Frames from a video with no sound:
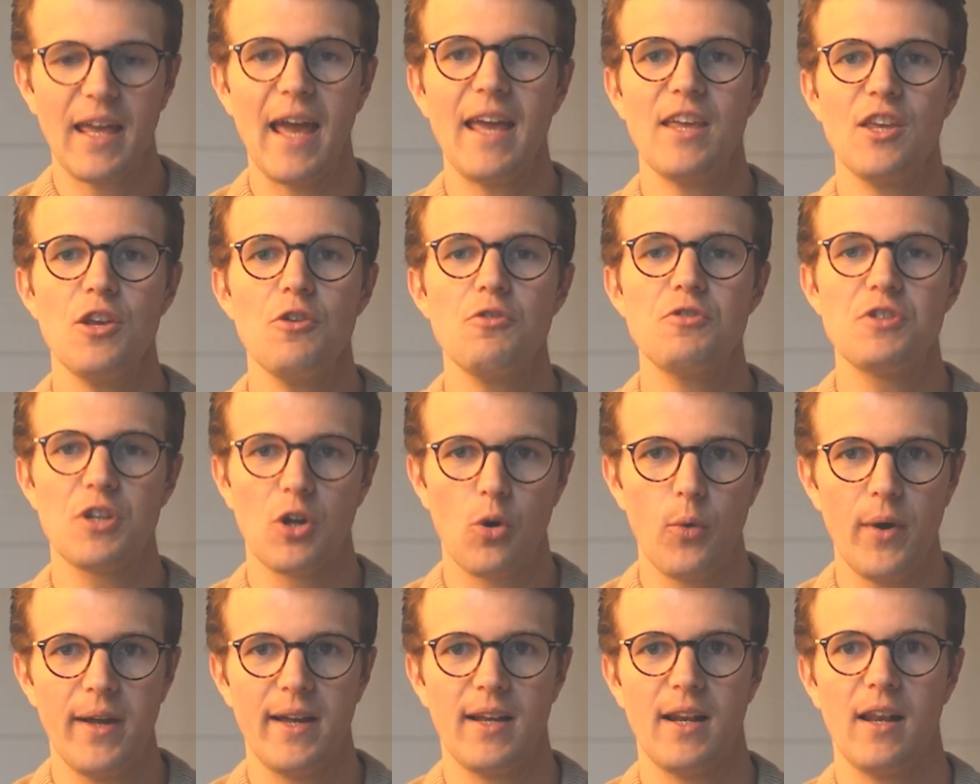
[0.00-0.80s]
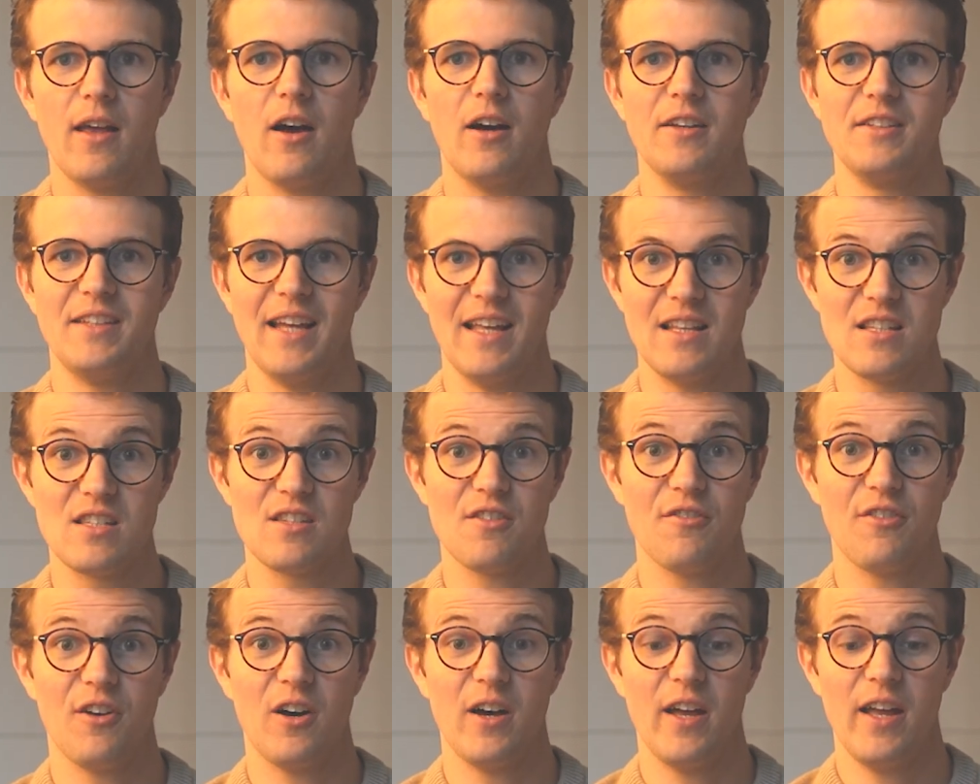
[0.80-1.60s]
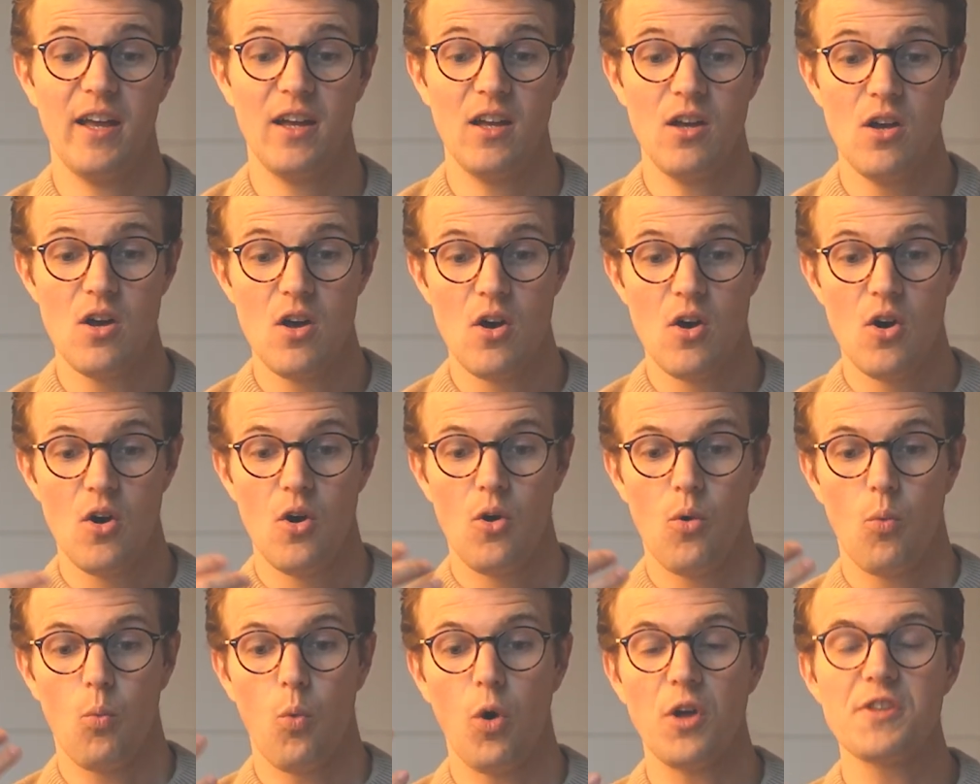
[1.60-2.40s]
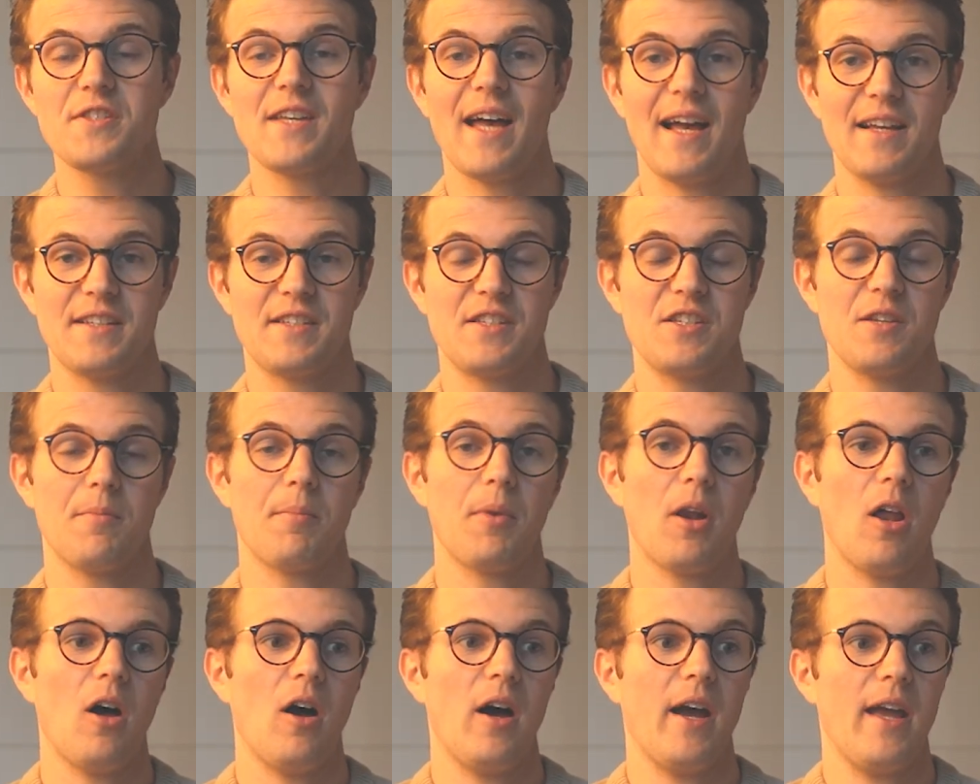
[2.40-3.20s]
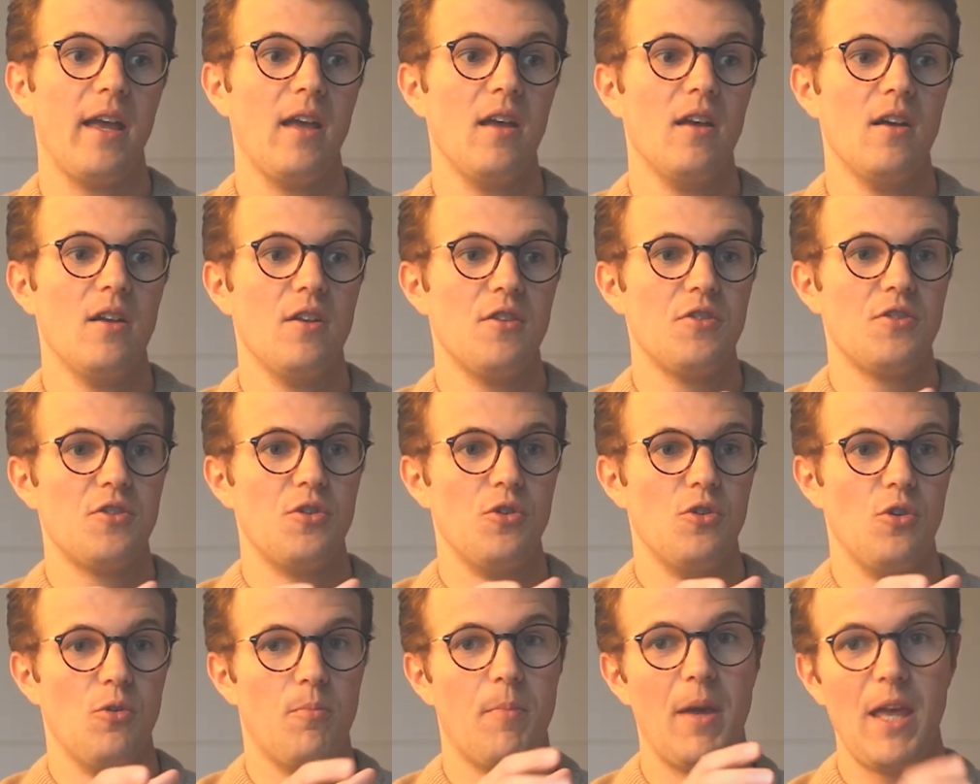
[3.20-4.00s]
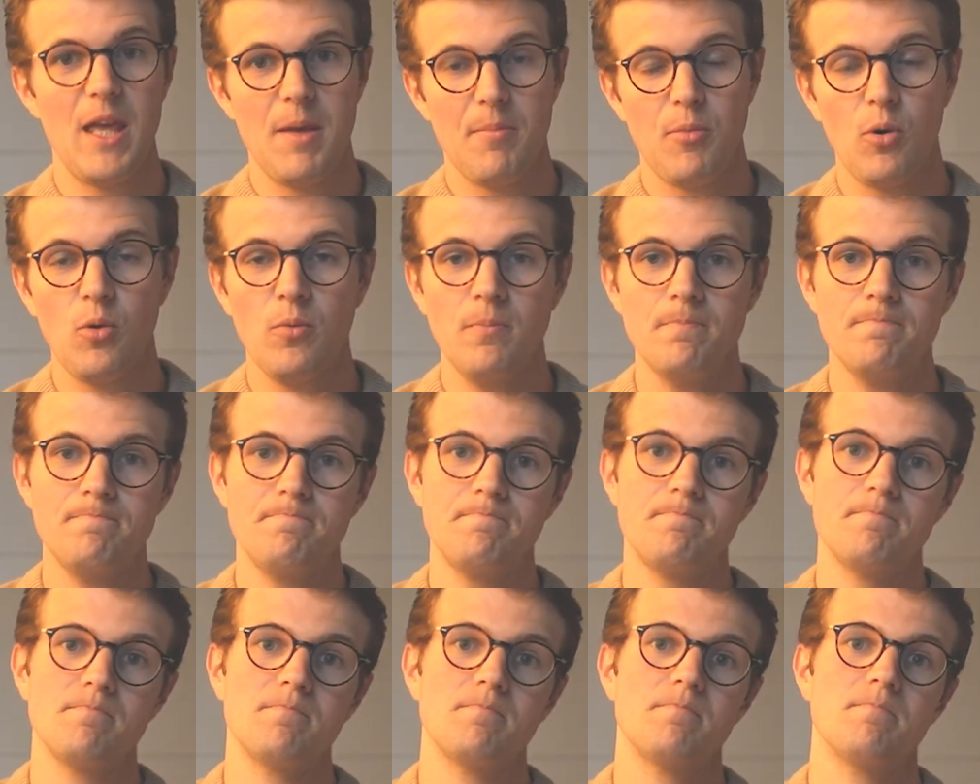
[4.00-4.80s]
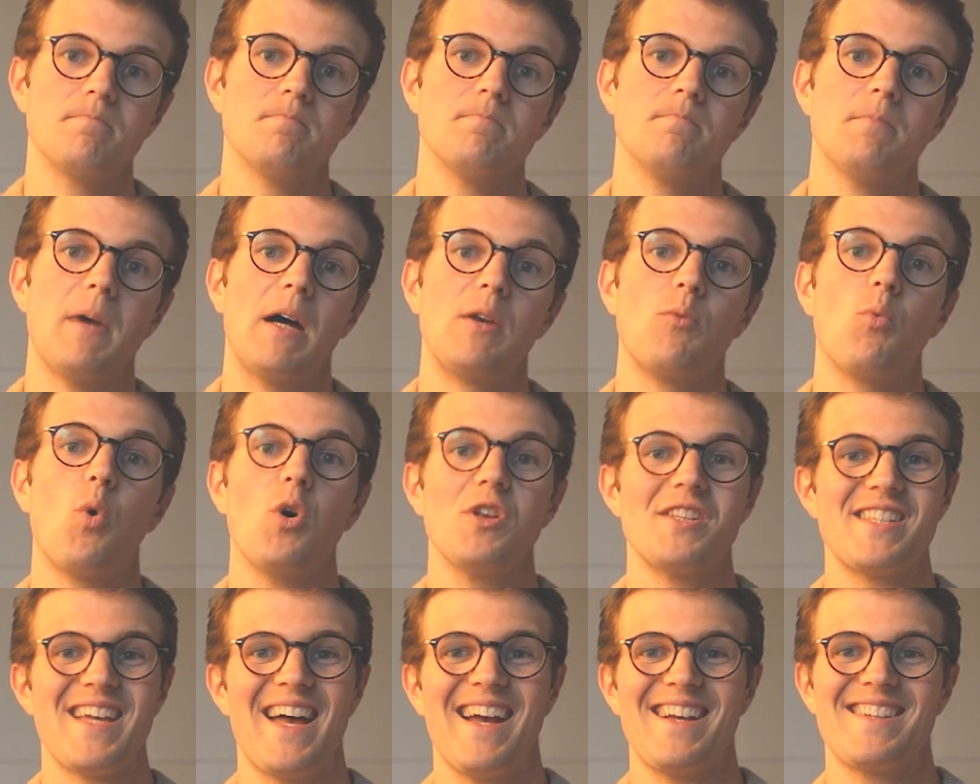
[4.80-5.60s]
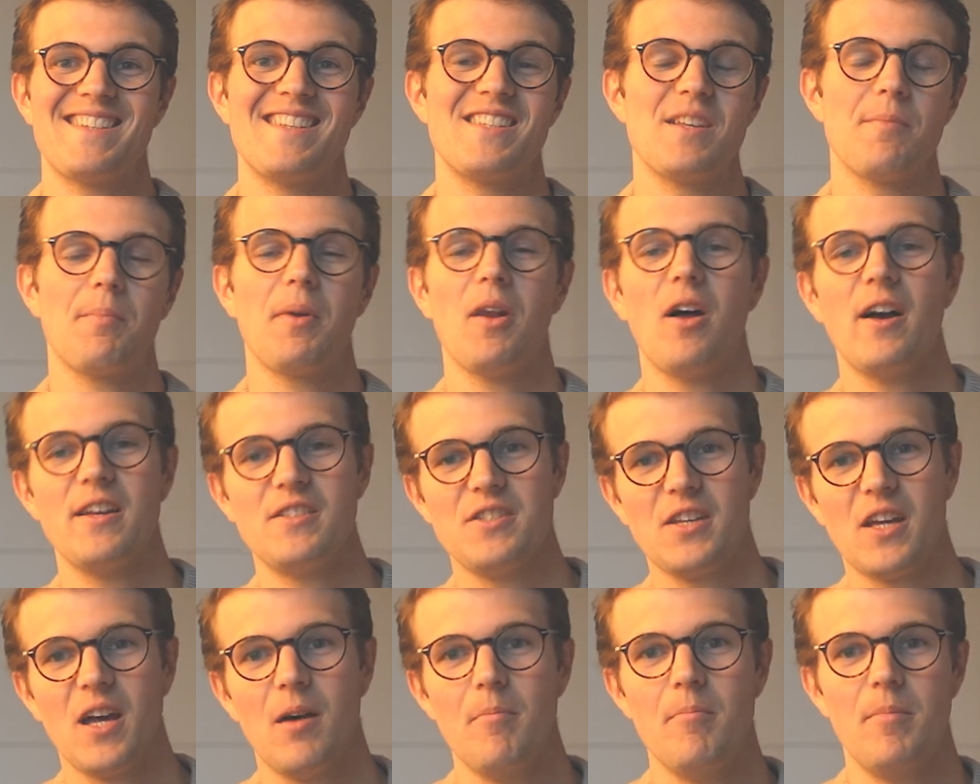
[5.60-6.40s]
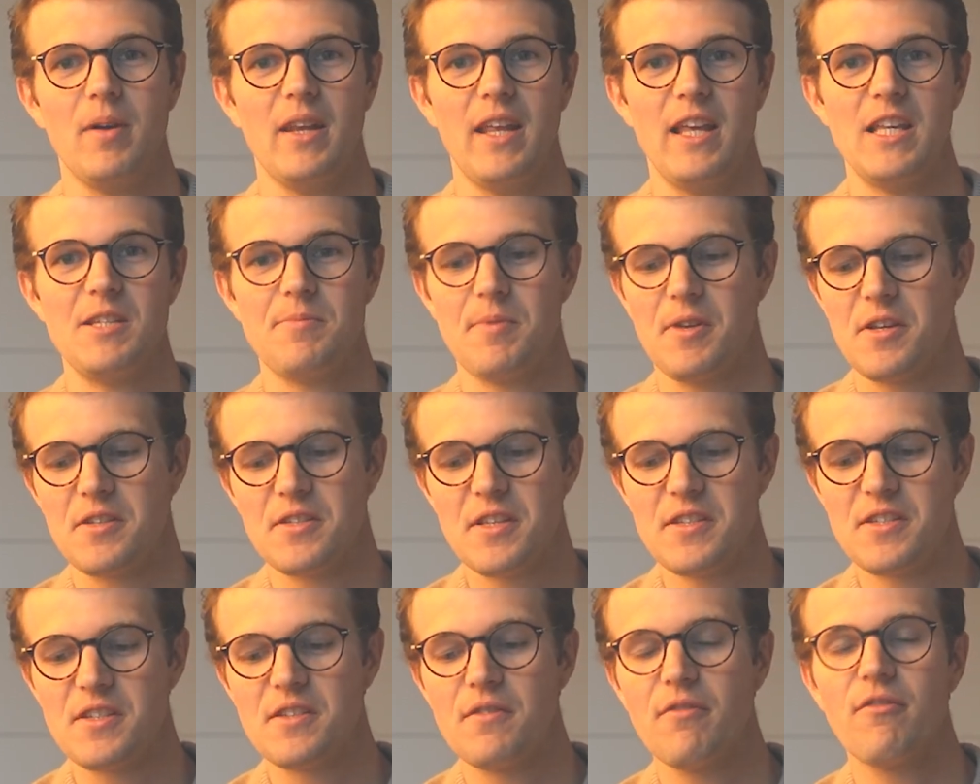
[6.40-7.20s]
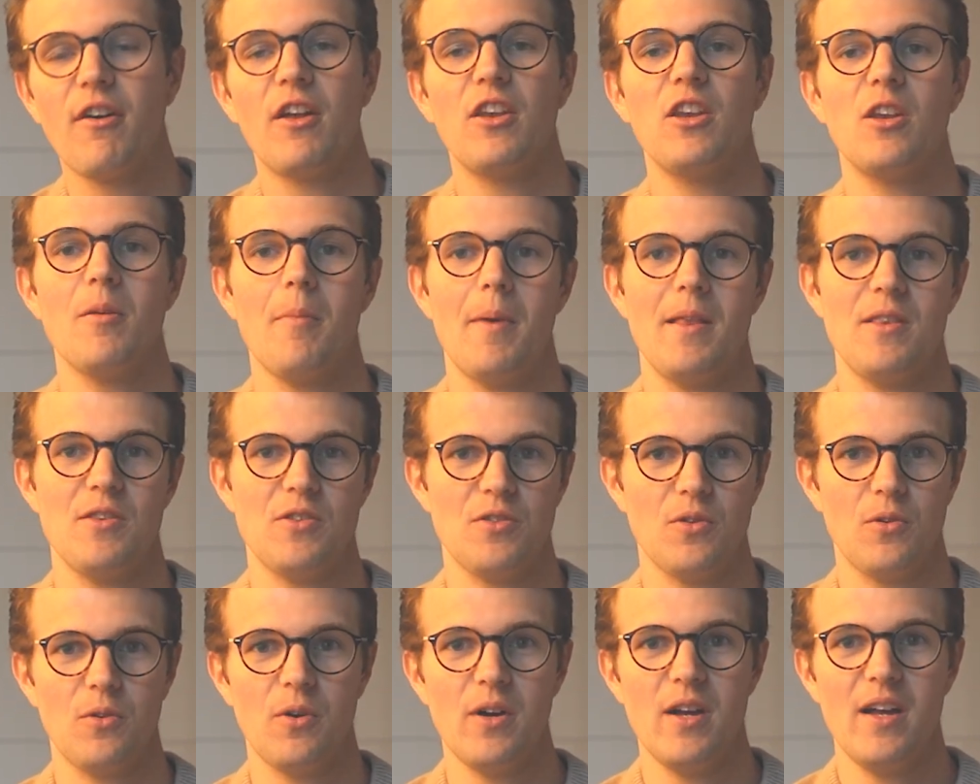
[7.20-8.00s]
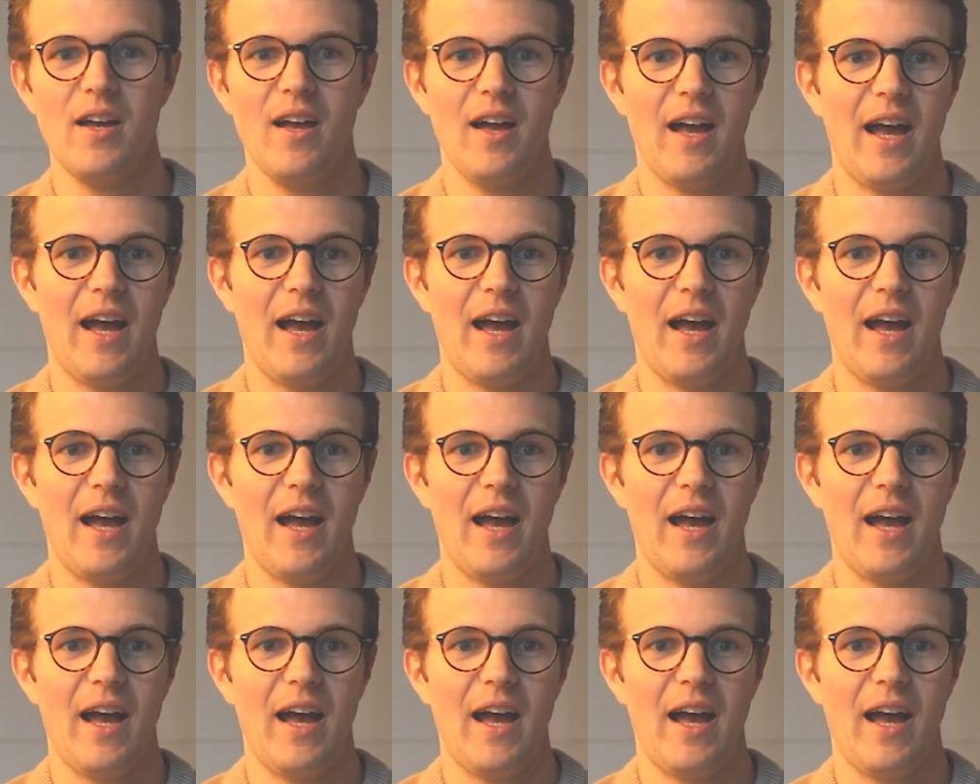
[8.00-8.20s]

Get used to quickly identifying what taxes apply to people and what taxes apply to companies, because this is fundamental.